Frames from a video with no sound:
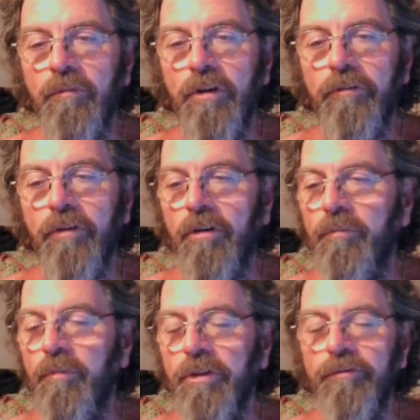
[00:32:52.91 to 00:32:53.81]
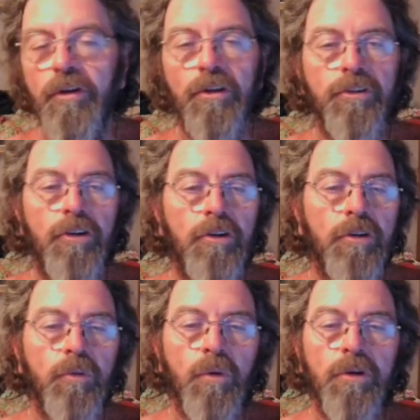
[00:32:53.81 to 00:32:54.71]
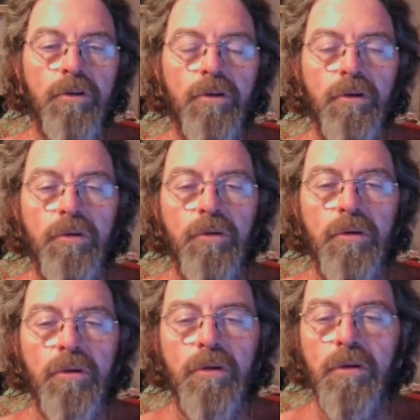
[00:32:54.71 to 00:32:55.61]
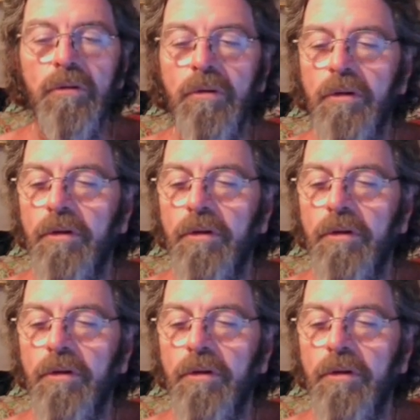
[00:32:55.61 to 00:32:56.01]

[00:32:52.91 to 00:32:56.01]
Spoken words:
very much voluntarily wanted to go and